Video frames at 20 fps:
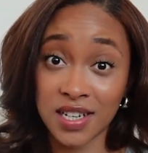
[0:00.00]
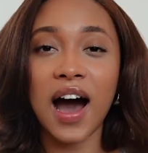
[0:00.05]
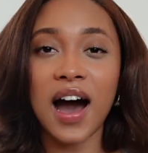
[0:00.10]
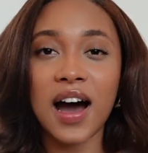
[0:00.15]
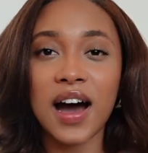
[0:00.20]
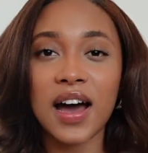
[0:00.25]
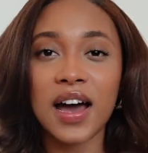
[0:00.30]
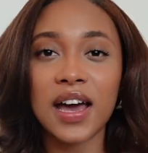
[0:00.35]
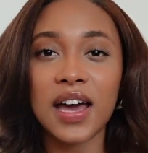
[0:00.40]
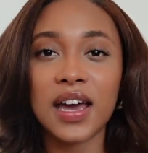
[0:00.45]

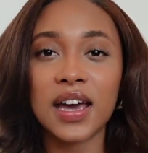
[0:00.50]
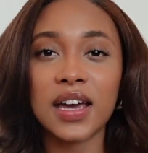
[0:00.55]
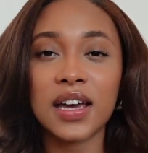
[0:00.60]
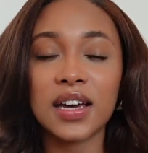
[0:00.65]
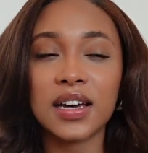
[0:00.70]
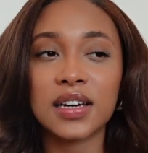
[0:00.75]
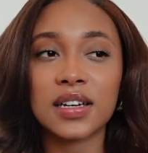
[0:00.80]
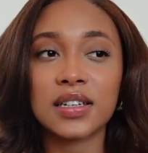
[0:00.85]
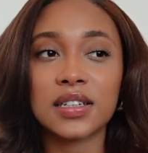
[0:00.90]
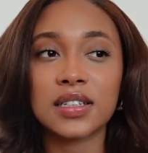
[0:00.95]

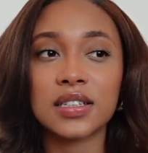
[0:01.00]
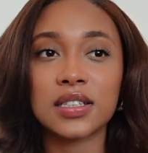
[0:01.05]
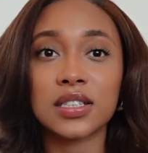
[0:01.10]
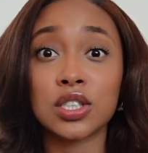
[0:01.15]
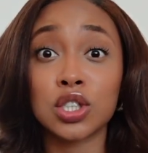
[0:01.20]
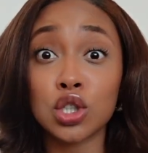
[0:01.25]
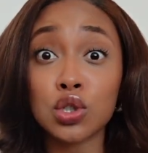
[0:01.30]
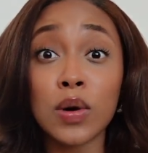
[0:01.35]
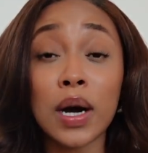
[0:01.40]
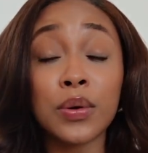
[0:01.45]
I
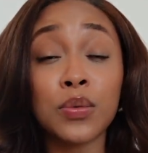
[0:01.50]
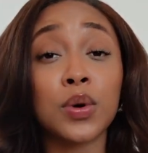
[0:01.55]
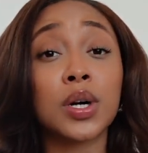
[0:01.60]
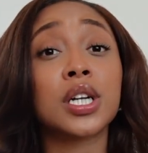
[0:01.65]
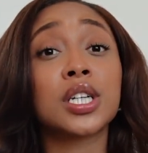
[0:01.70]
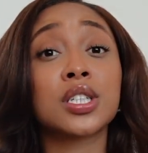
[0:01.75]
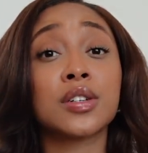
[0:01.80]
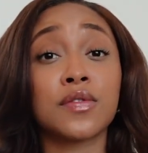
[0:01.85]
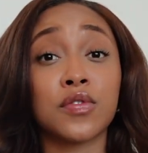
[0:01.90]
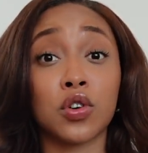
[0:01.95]
knew I
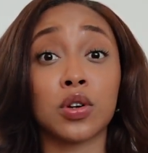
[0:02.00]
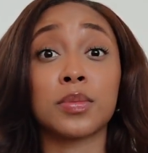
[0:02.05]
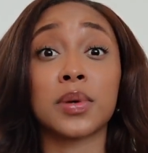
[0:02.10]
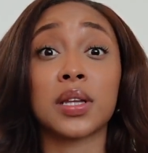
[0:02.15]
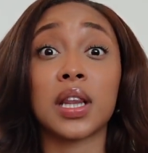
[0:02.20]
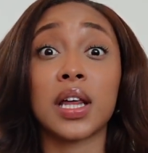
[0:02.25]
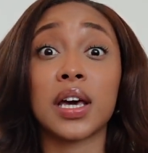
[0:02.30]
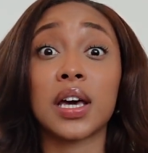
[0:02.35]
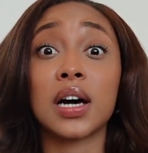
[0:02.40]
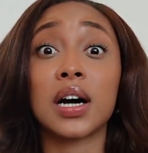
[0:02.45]
wanted to
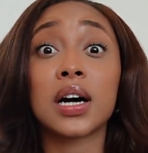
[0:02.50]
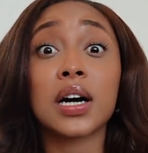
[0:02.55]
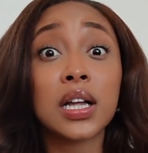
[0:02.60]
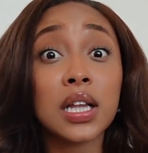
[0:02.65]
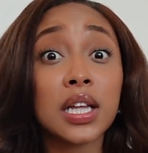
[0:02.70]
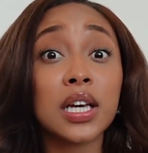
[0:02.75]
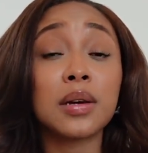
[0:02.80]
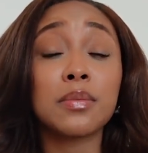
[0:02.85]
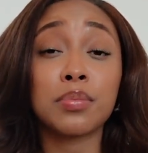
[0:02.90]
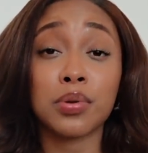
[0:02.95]
formulate a
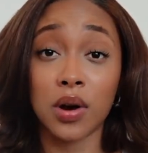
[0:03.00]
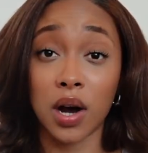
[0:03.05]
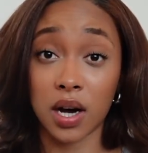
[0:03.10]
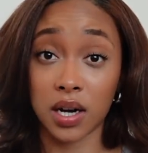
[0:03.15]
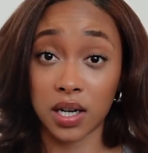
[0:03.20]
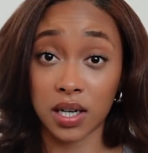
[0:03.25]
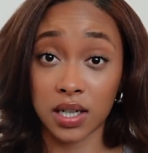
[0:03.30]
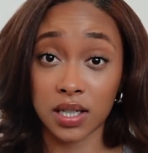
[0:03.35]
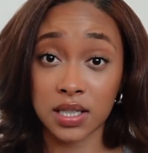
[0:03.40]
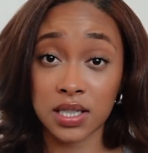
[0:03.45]
clean
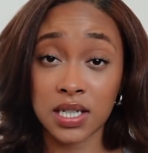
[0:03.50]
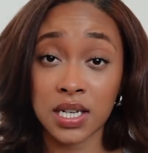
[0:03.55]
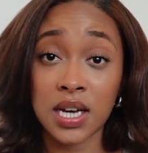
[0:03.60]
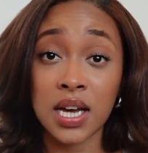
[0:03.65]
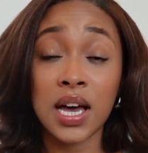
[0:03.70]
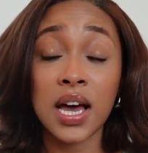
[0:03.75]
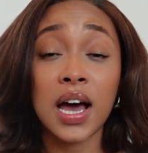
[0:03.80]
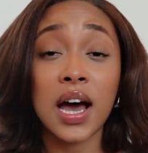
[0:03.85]
product.